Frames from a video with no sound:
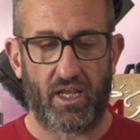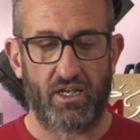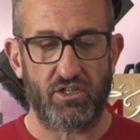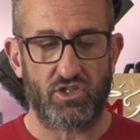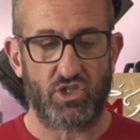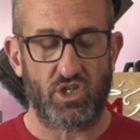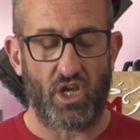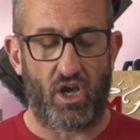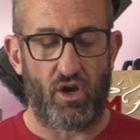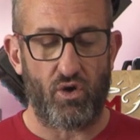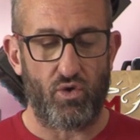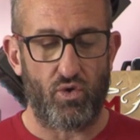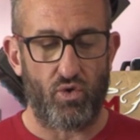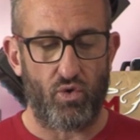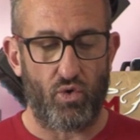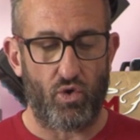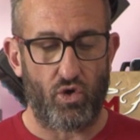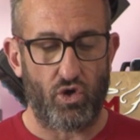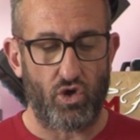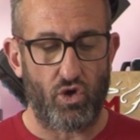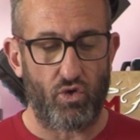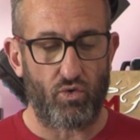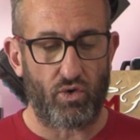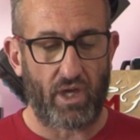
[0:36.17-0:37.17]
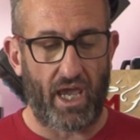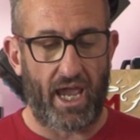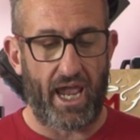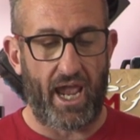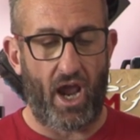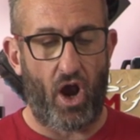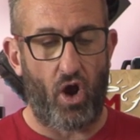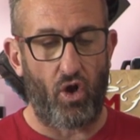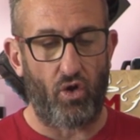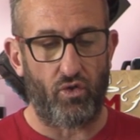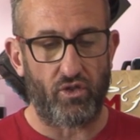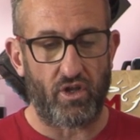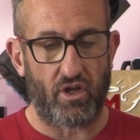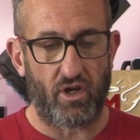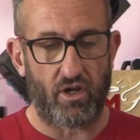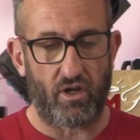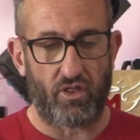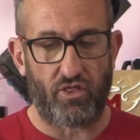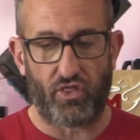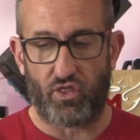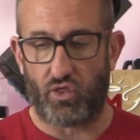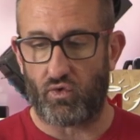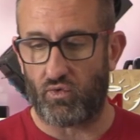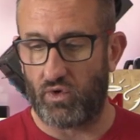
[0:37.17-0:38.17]
So you get on
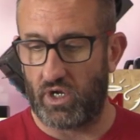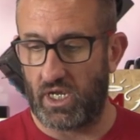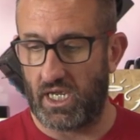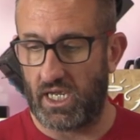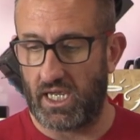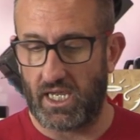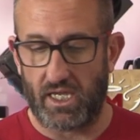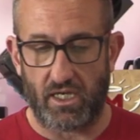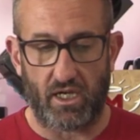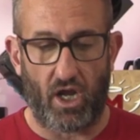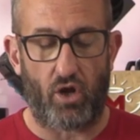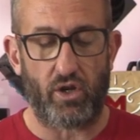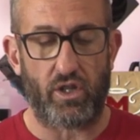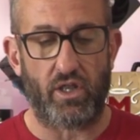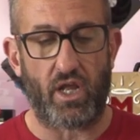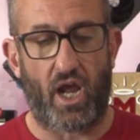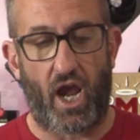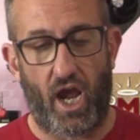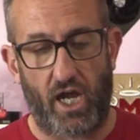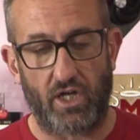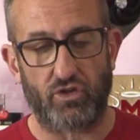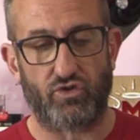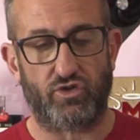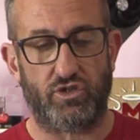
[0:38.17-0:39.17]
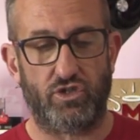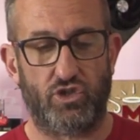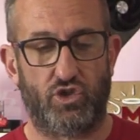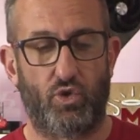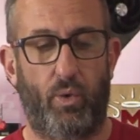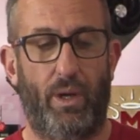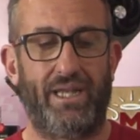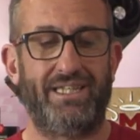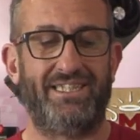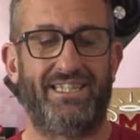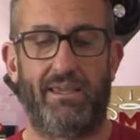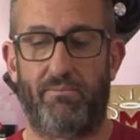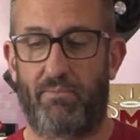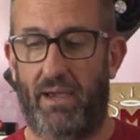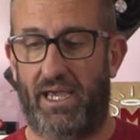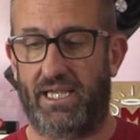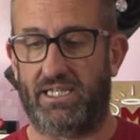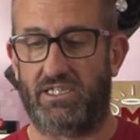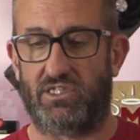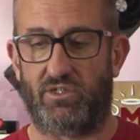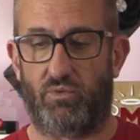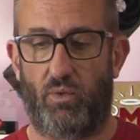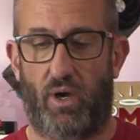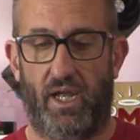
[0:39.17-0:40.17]
the 120
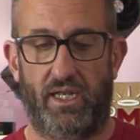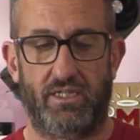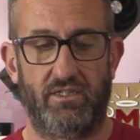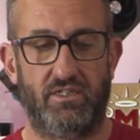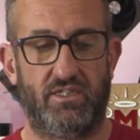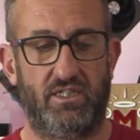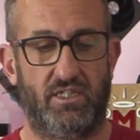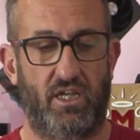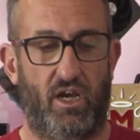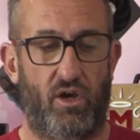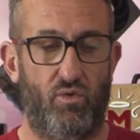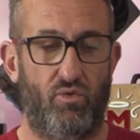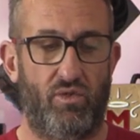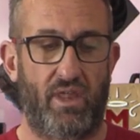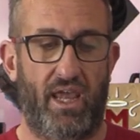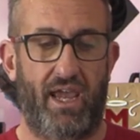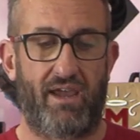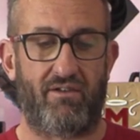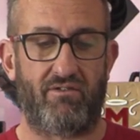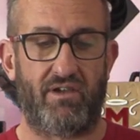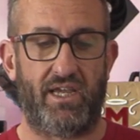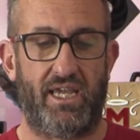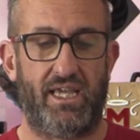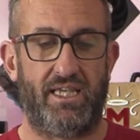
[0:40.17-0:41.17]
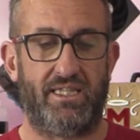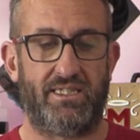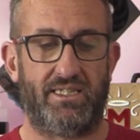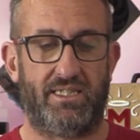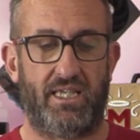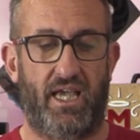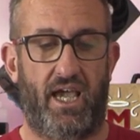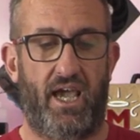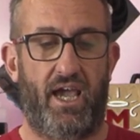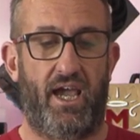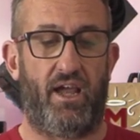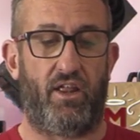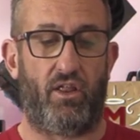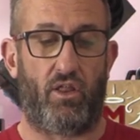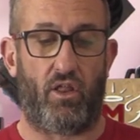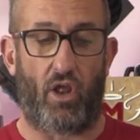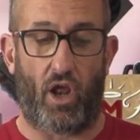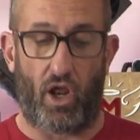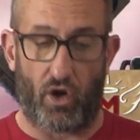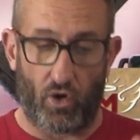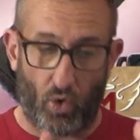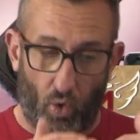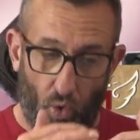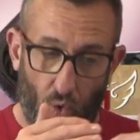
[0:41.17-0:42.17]
based one, so there is
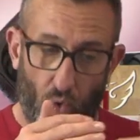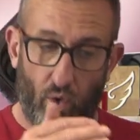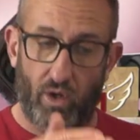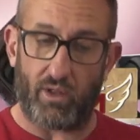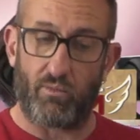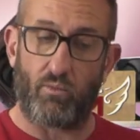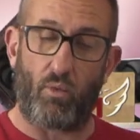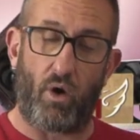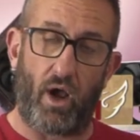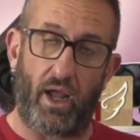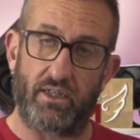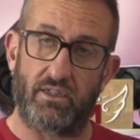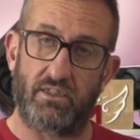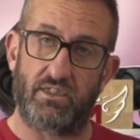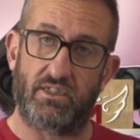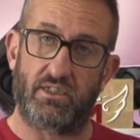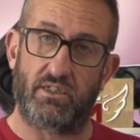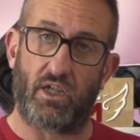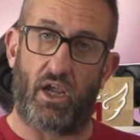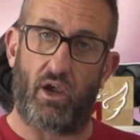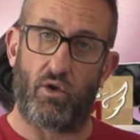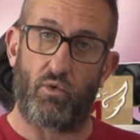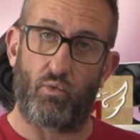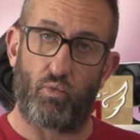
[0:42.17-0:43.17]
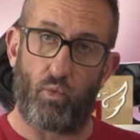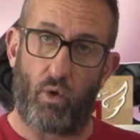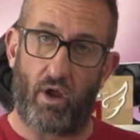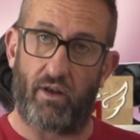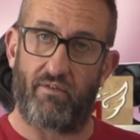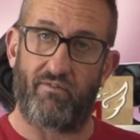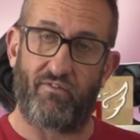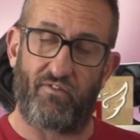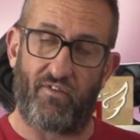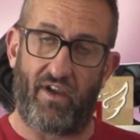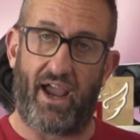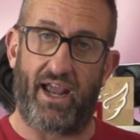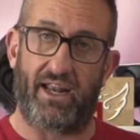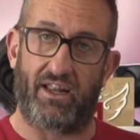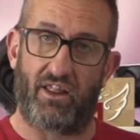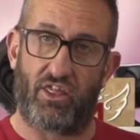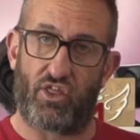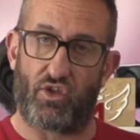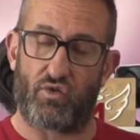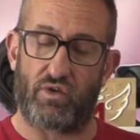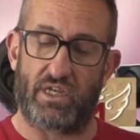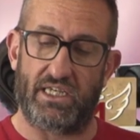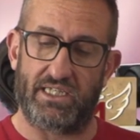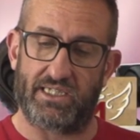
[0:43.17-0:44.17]
an all-in-one, so one fan
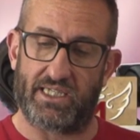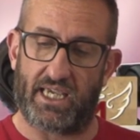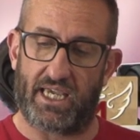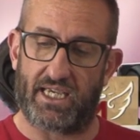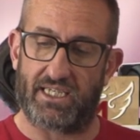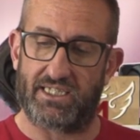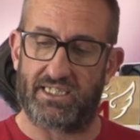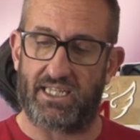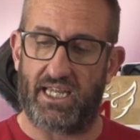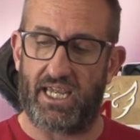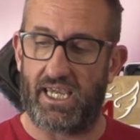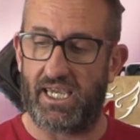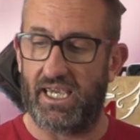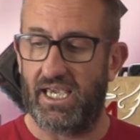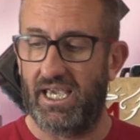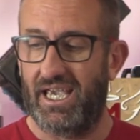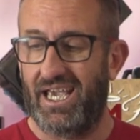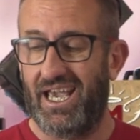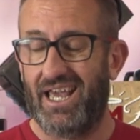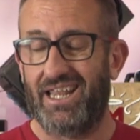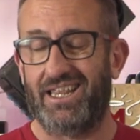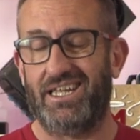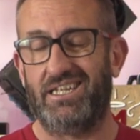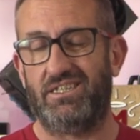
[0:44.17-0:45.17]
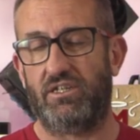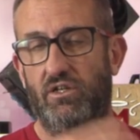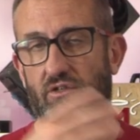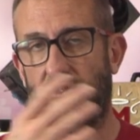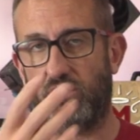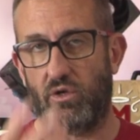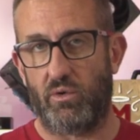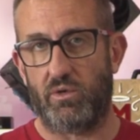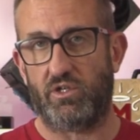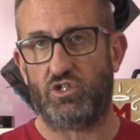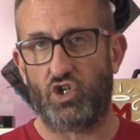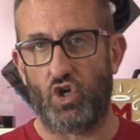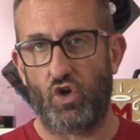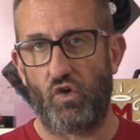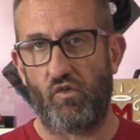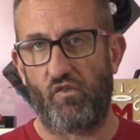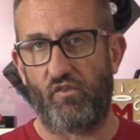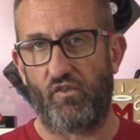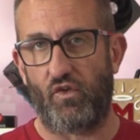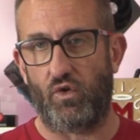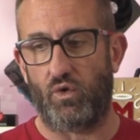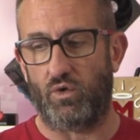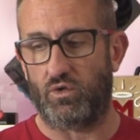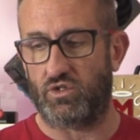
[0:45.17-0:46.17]
360. They do a
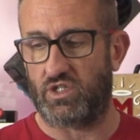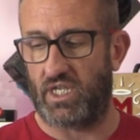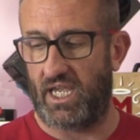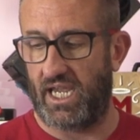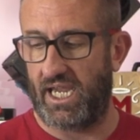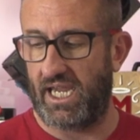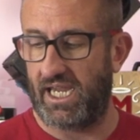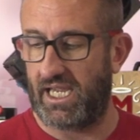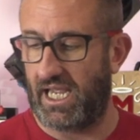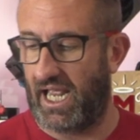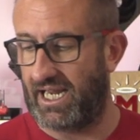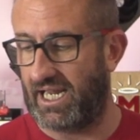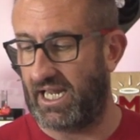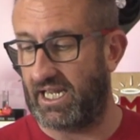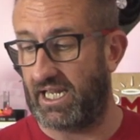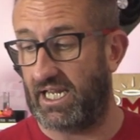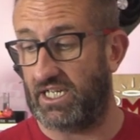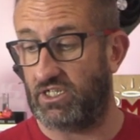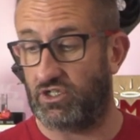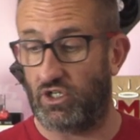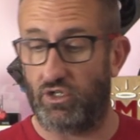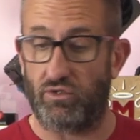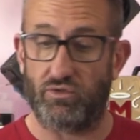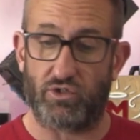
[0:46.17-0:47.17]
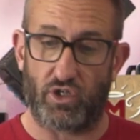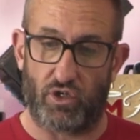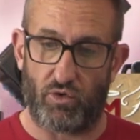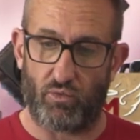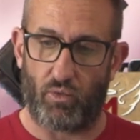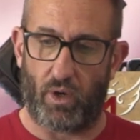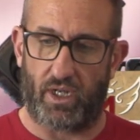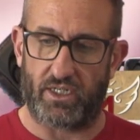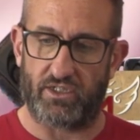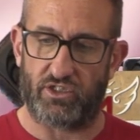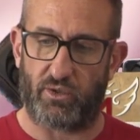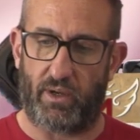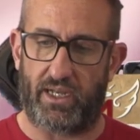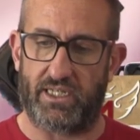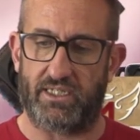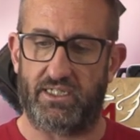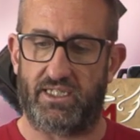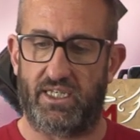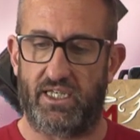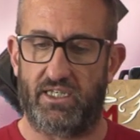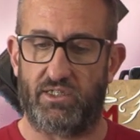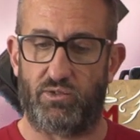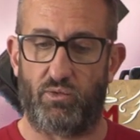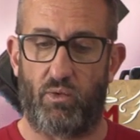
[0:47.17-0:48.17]
240, and then they do
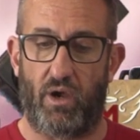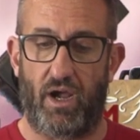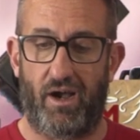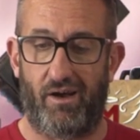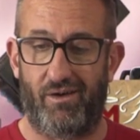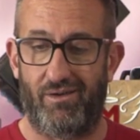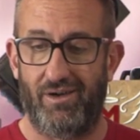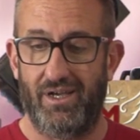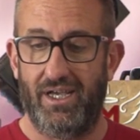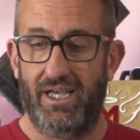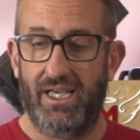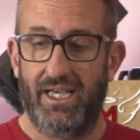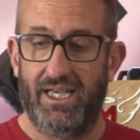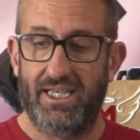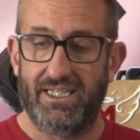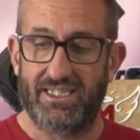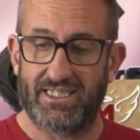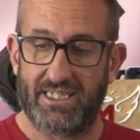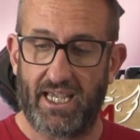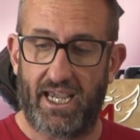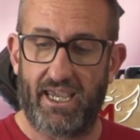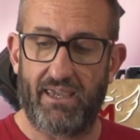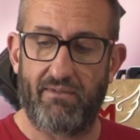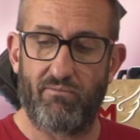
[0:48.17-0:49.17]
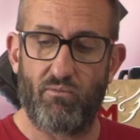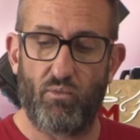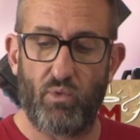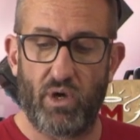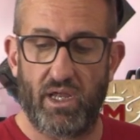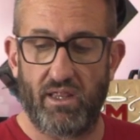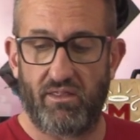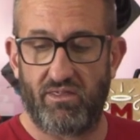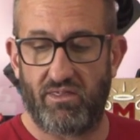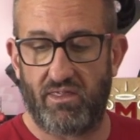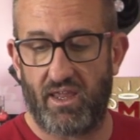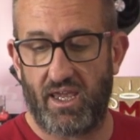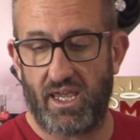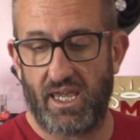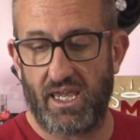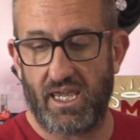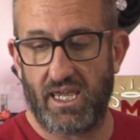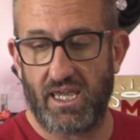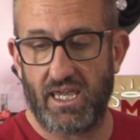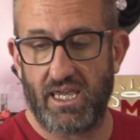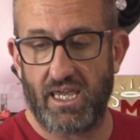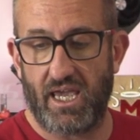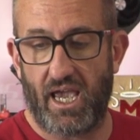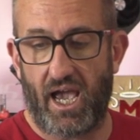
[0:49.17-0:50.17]
120 as well. Same with
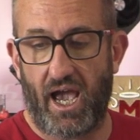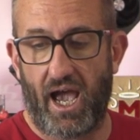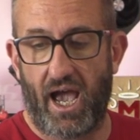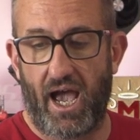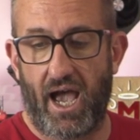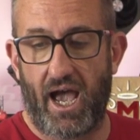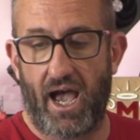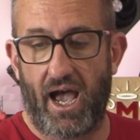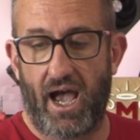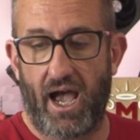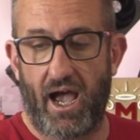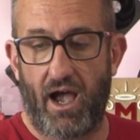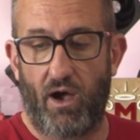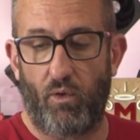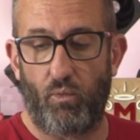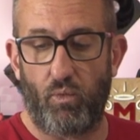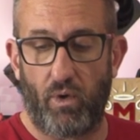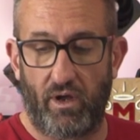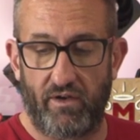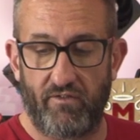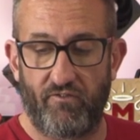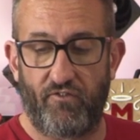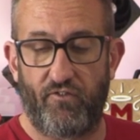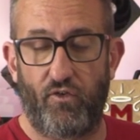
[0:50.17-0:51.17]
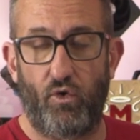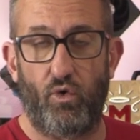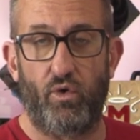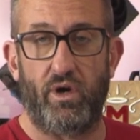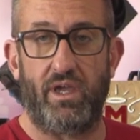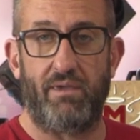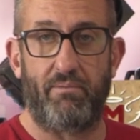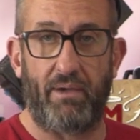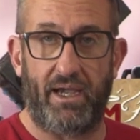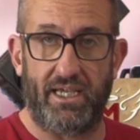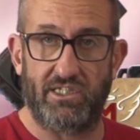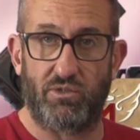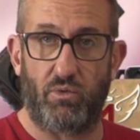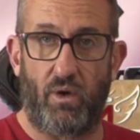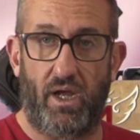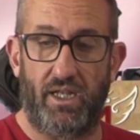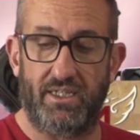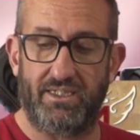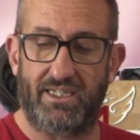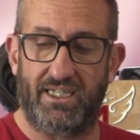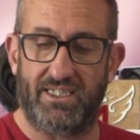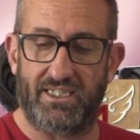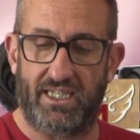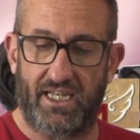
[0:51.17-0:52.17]
the 140 based
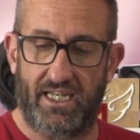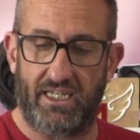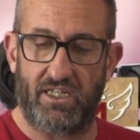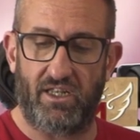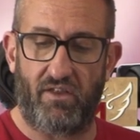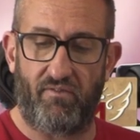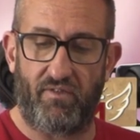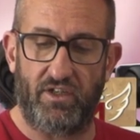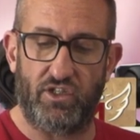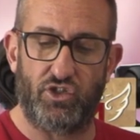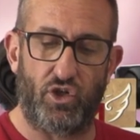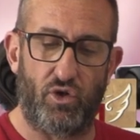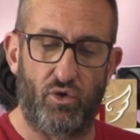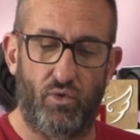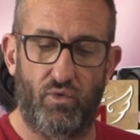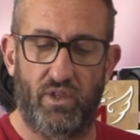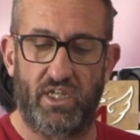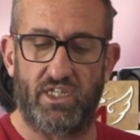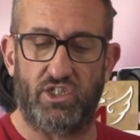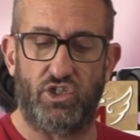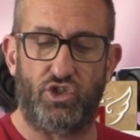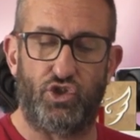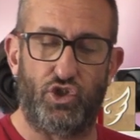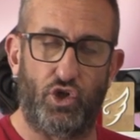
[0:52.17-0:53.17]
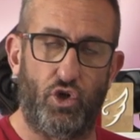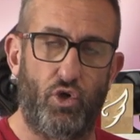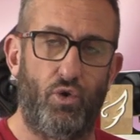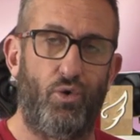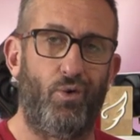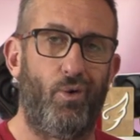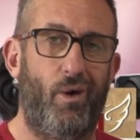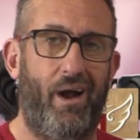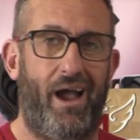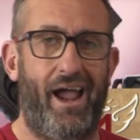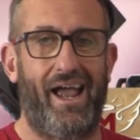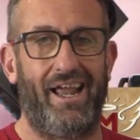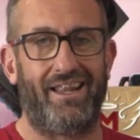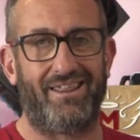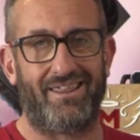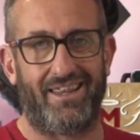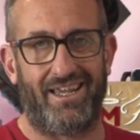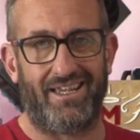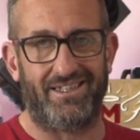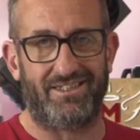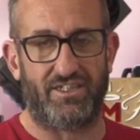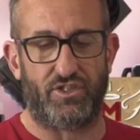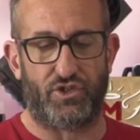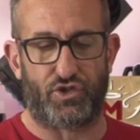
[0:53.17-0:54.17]
ones. There's an individual, there's a dual, and
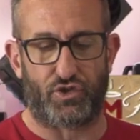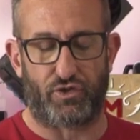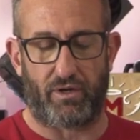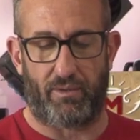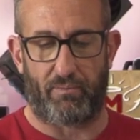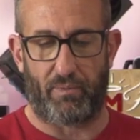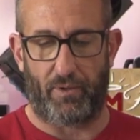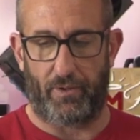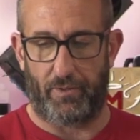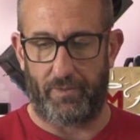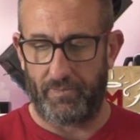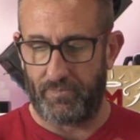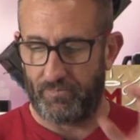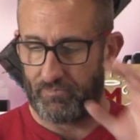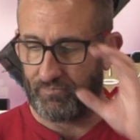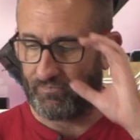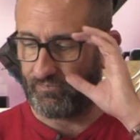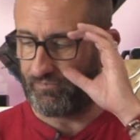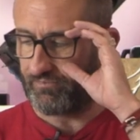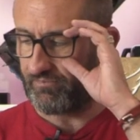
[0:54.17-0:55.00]
there's a triple.